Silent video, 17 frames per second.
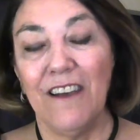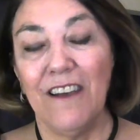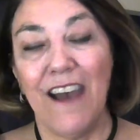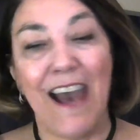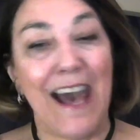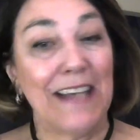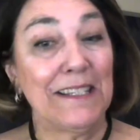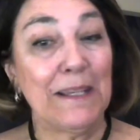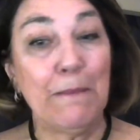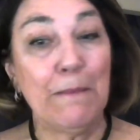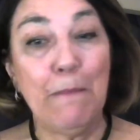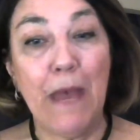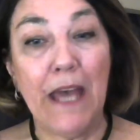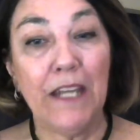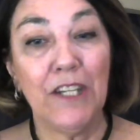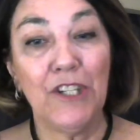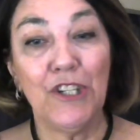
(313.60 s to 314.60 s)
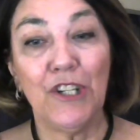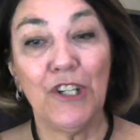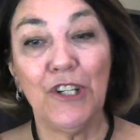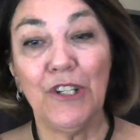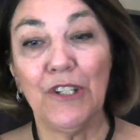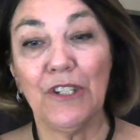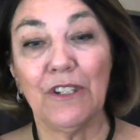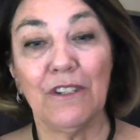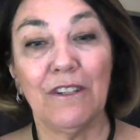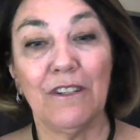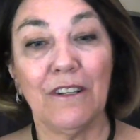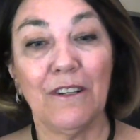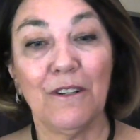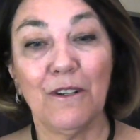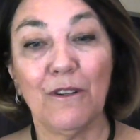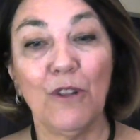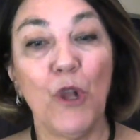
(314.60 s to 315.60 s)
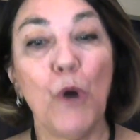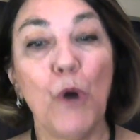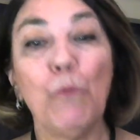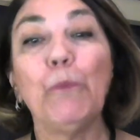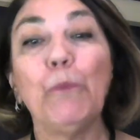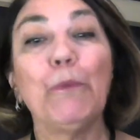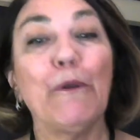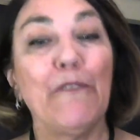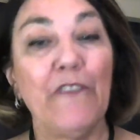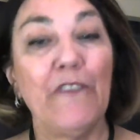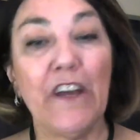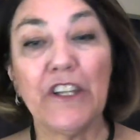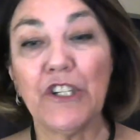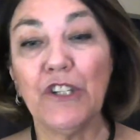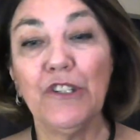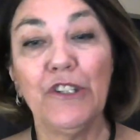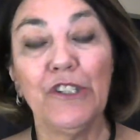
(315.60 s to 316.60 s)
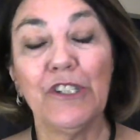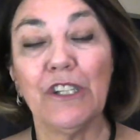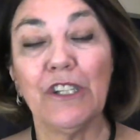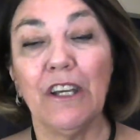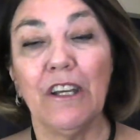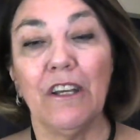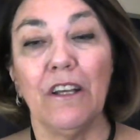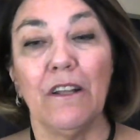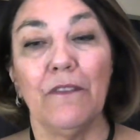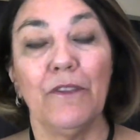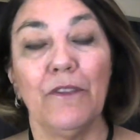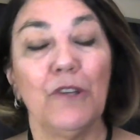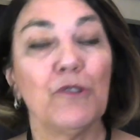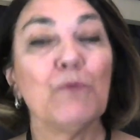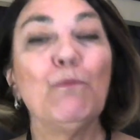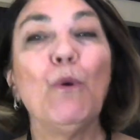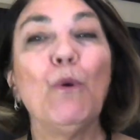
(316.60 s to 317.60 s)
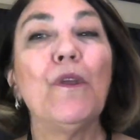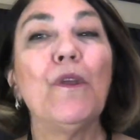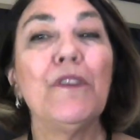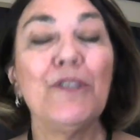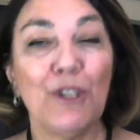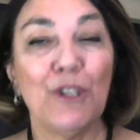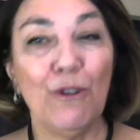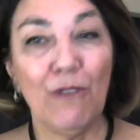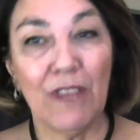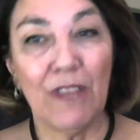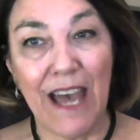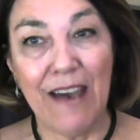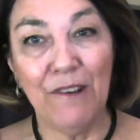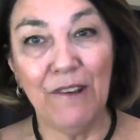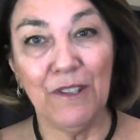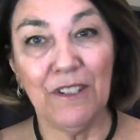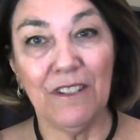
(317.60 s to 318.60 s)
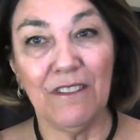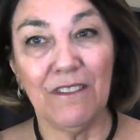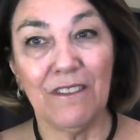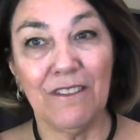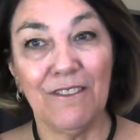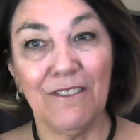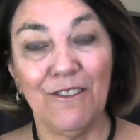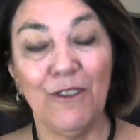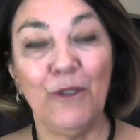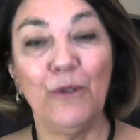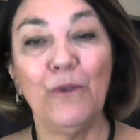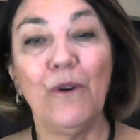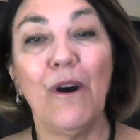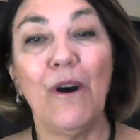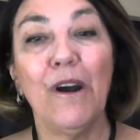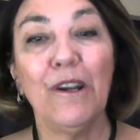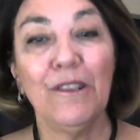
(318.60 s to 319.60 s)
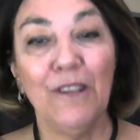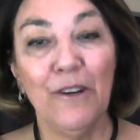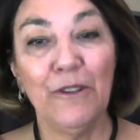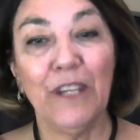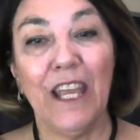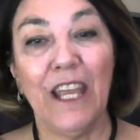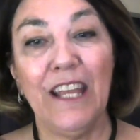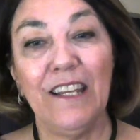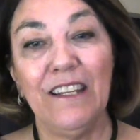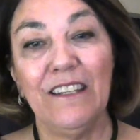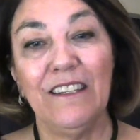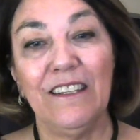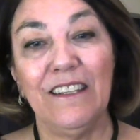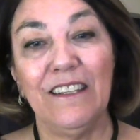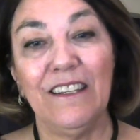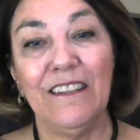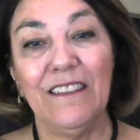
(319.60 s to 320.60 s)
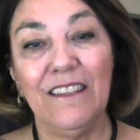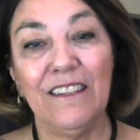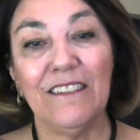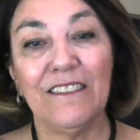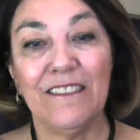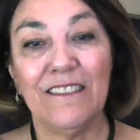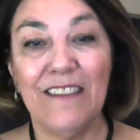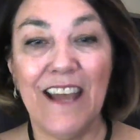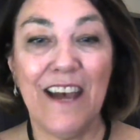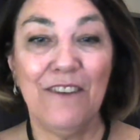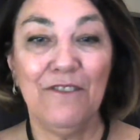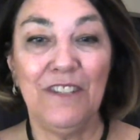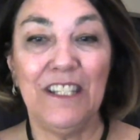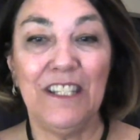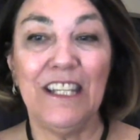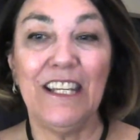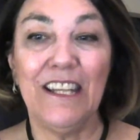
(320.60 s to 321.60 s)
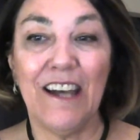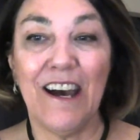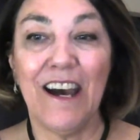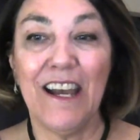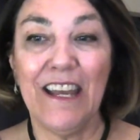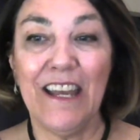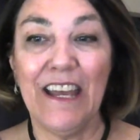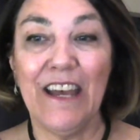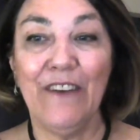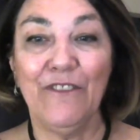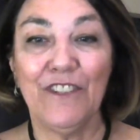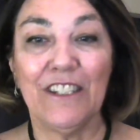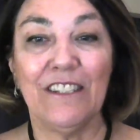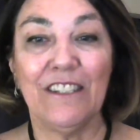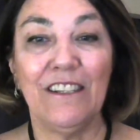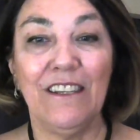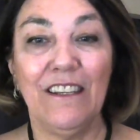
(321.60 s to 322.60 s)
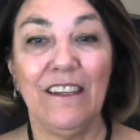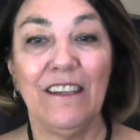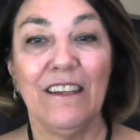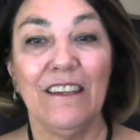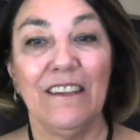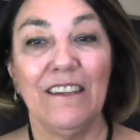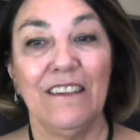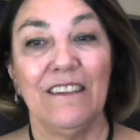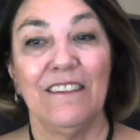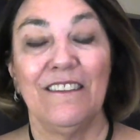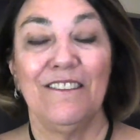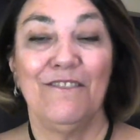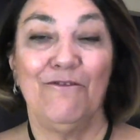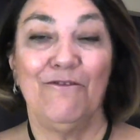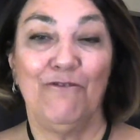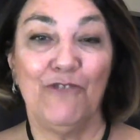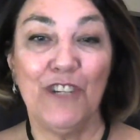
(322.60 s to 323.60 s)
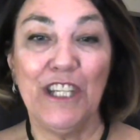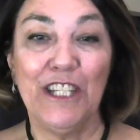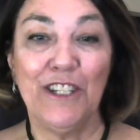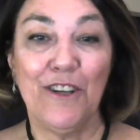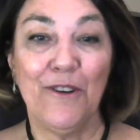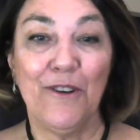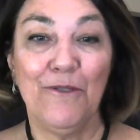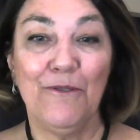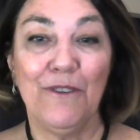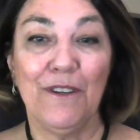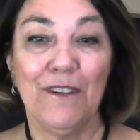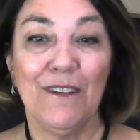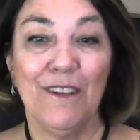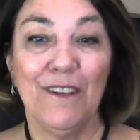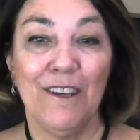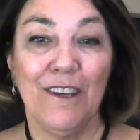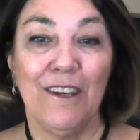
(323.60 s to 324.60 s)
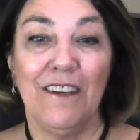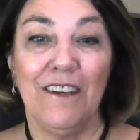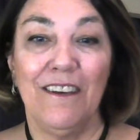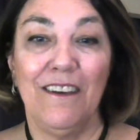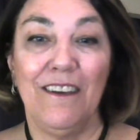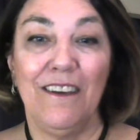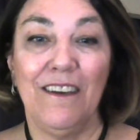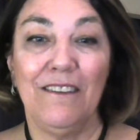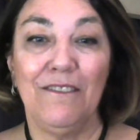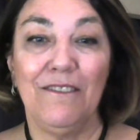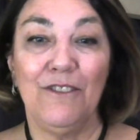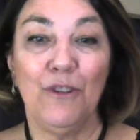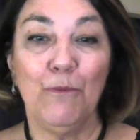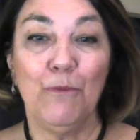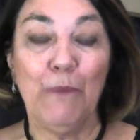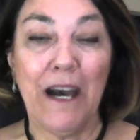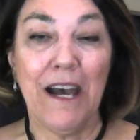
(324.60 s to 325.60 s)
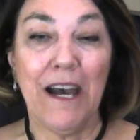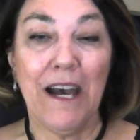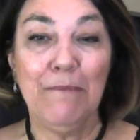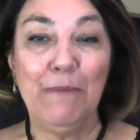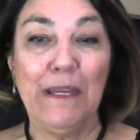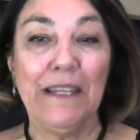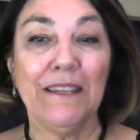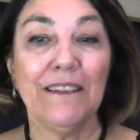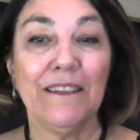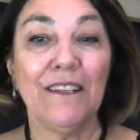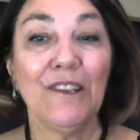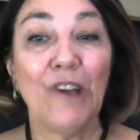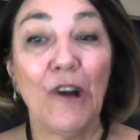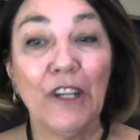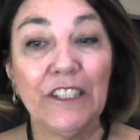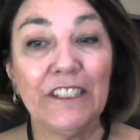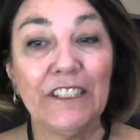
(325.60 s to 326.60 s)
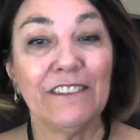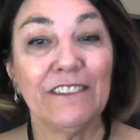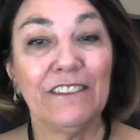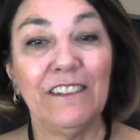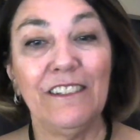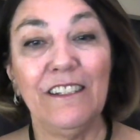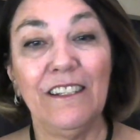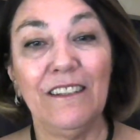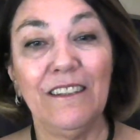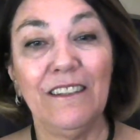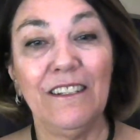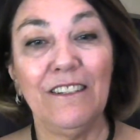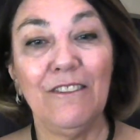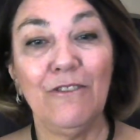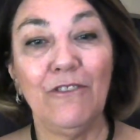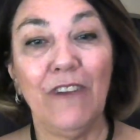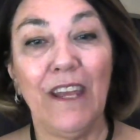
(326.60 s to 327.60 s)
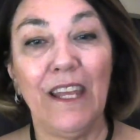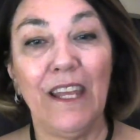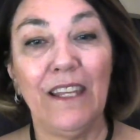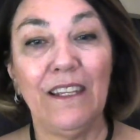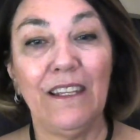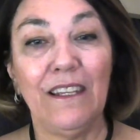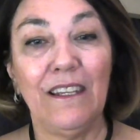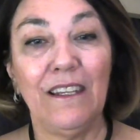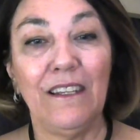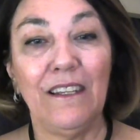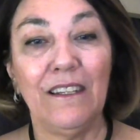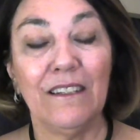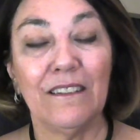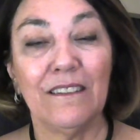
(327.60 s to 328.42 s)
asset managers, the global professionals, there's more than 2,000 who are located in this now DIFC free zone. And Dubai, being the largest city in the UAE,